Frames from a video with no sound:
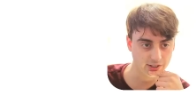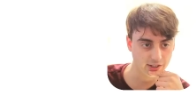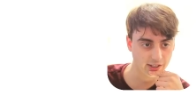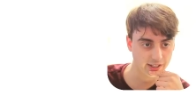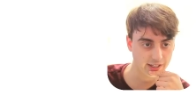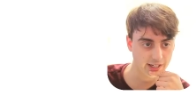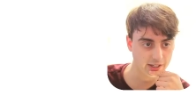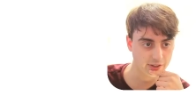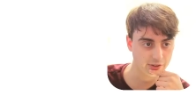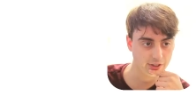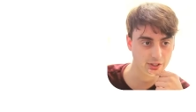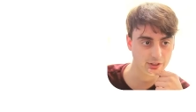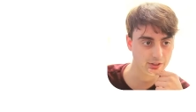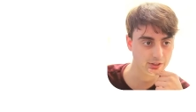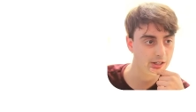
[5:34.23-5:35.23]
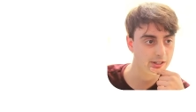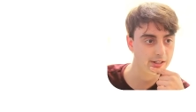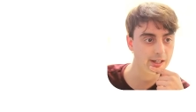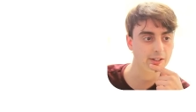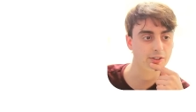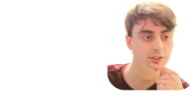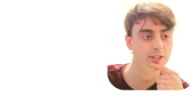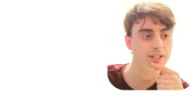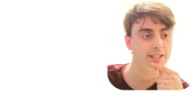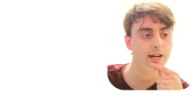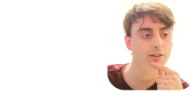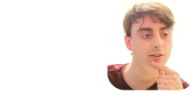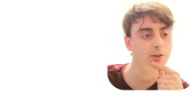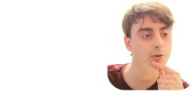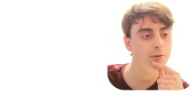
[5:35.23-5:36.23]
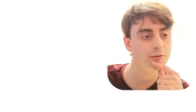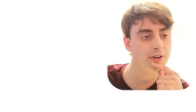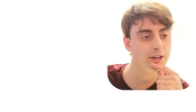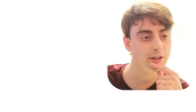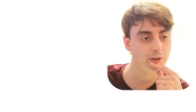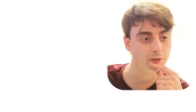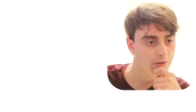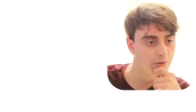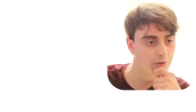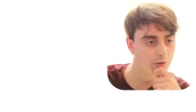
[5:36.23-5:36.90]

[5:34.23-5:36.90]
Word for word: link actually doesn't... Yeah, see, download failed.